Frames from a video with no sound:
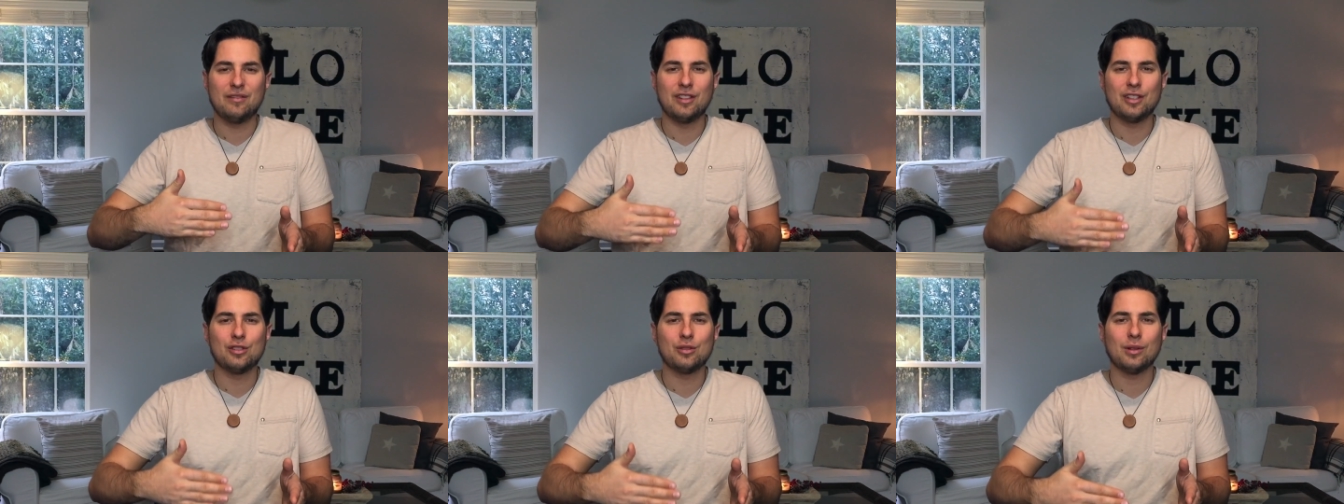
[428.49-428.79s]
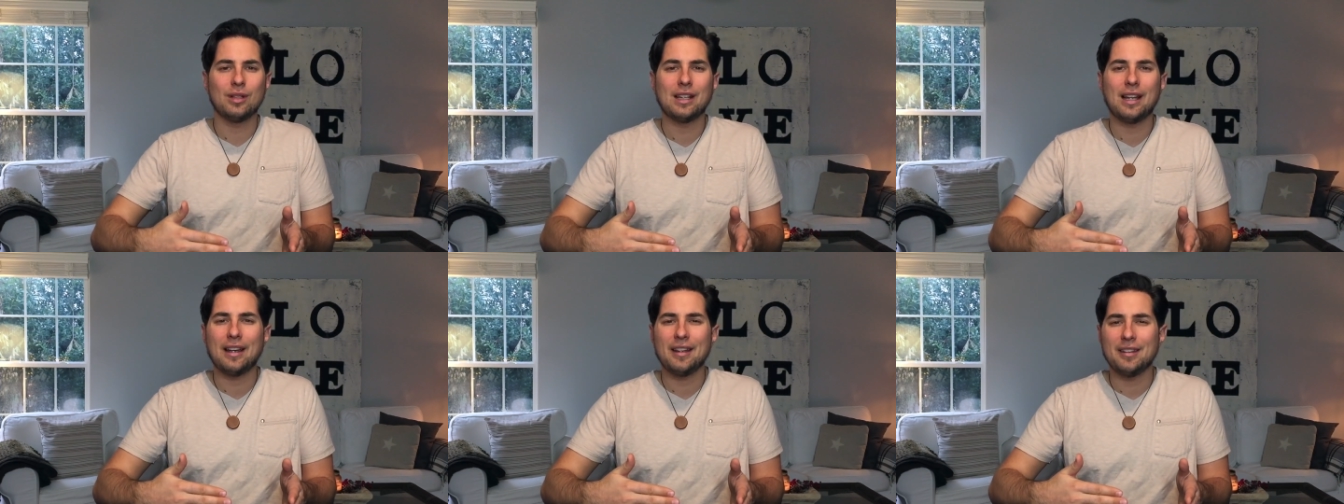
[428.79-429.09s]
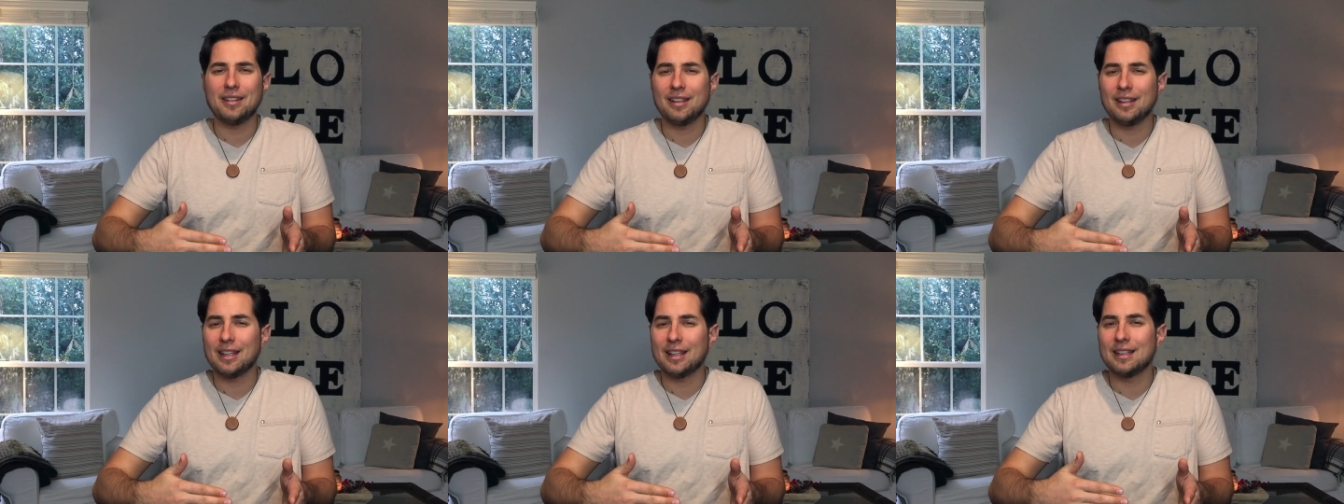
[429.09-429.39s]

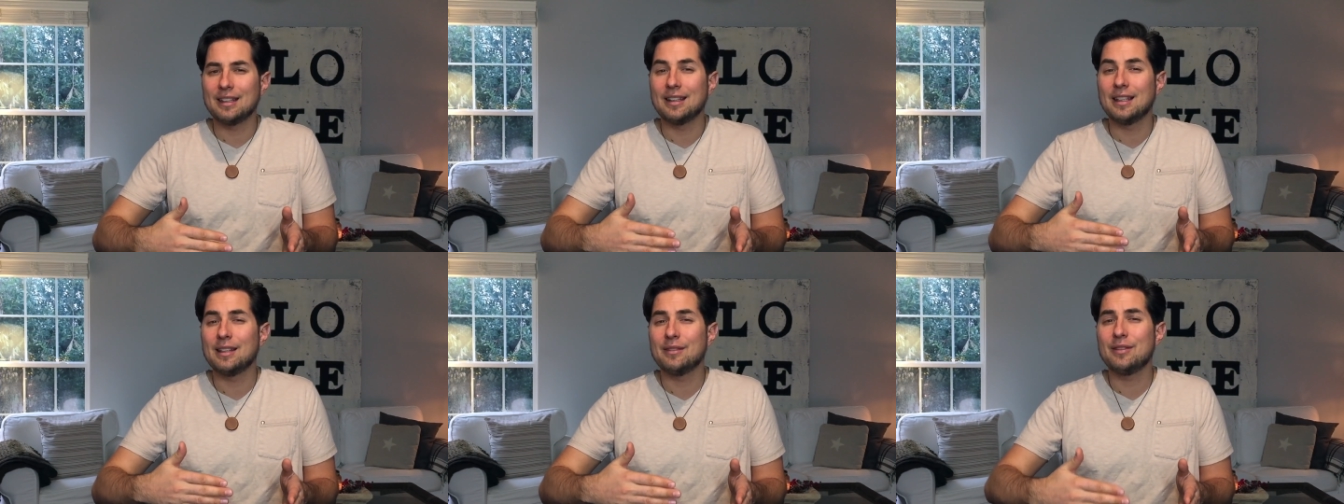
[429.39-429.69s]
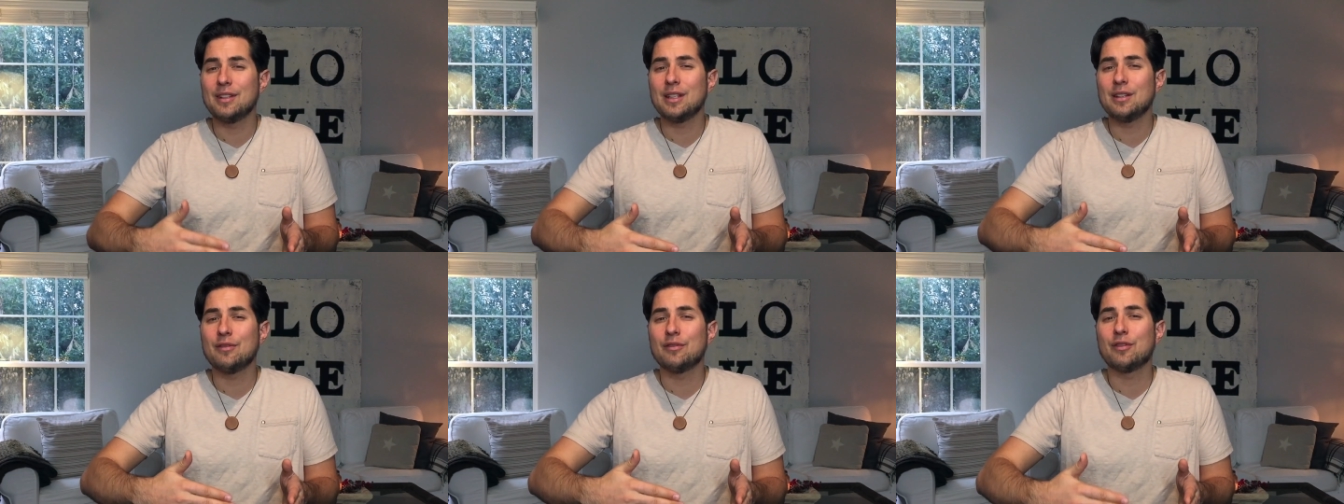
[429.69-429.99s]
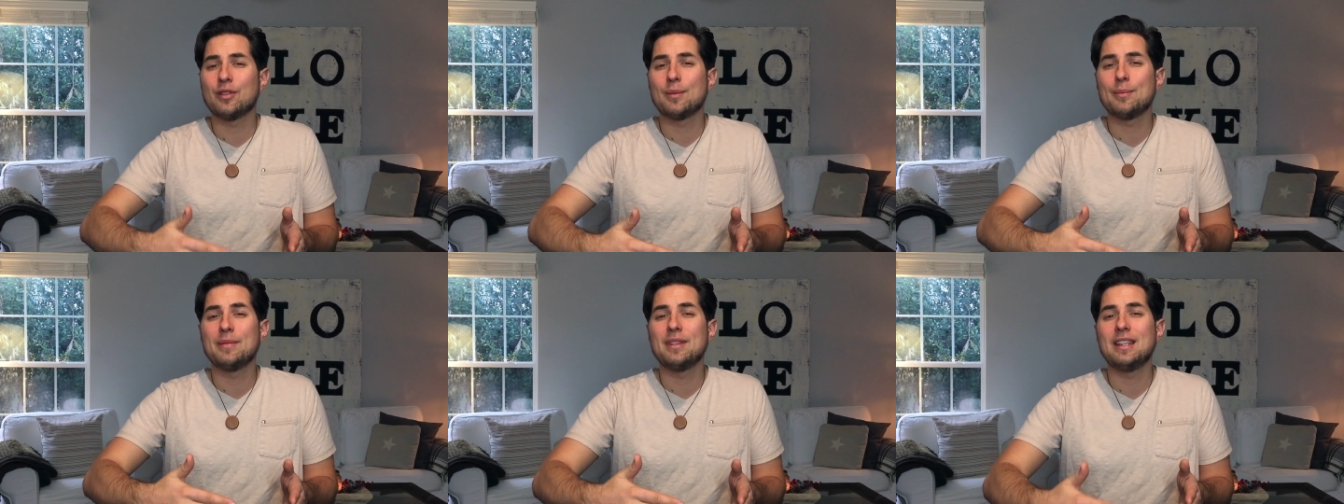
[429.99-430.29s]
visualizing and living
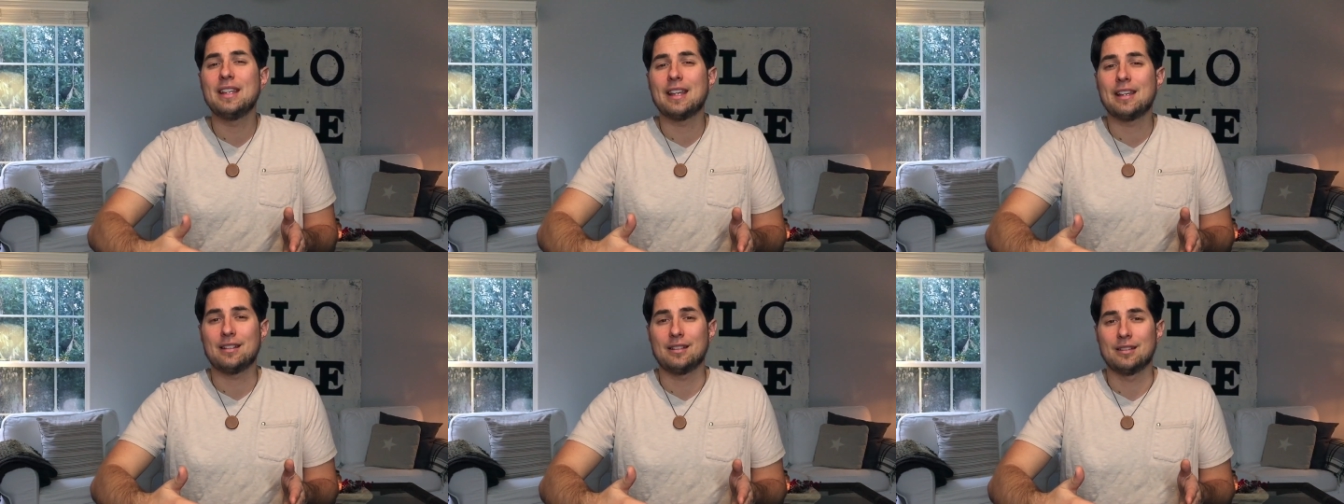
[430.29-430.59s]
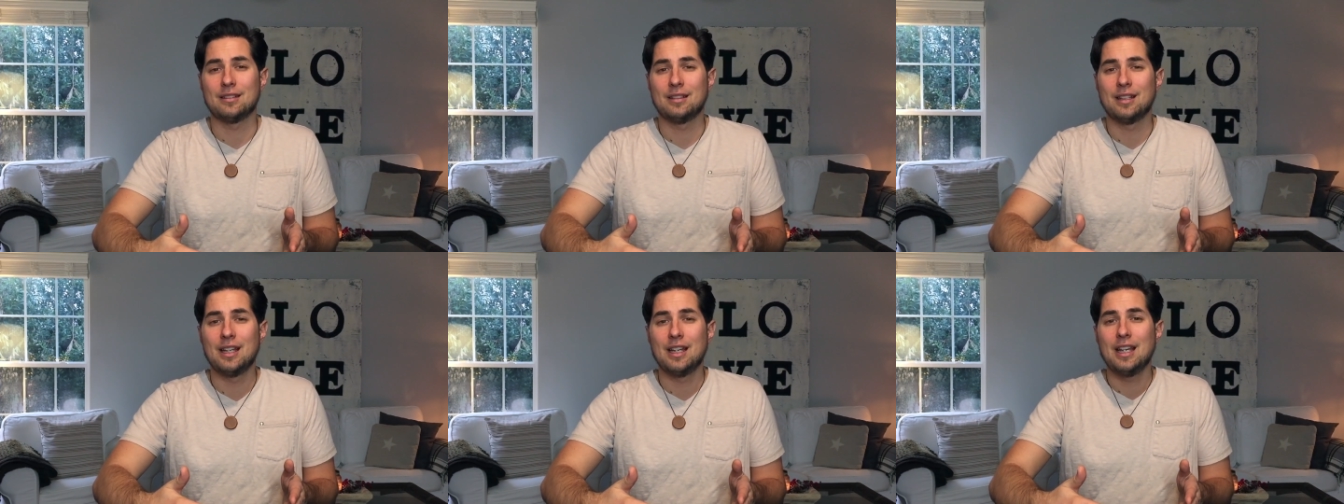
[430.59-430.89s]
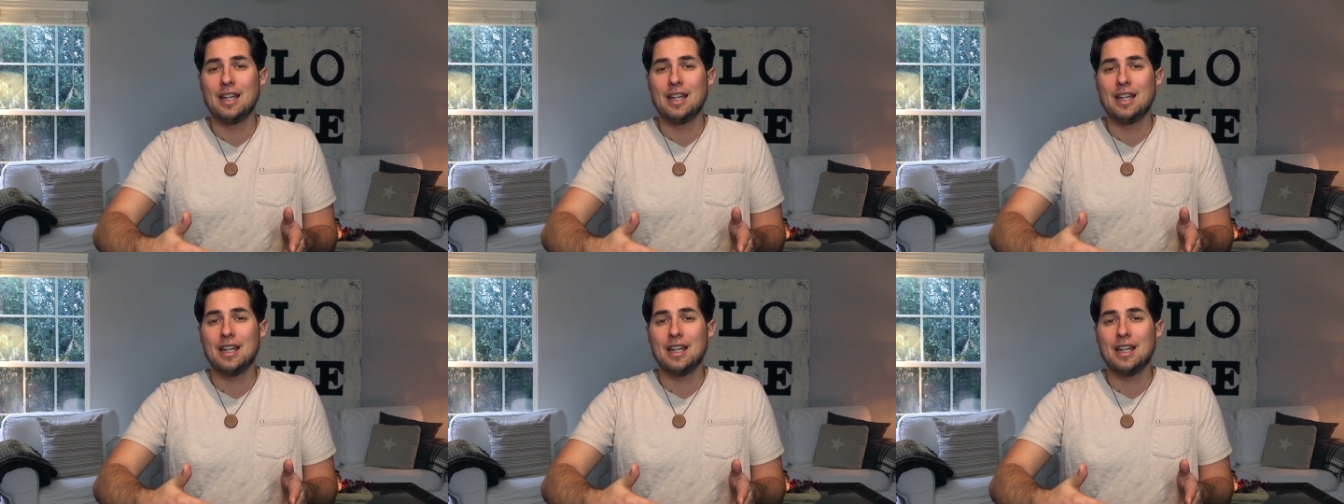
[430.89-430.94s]
from the end.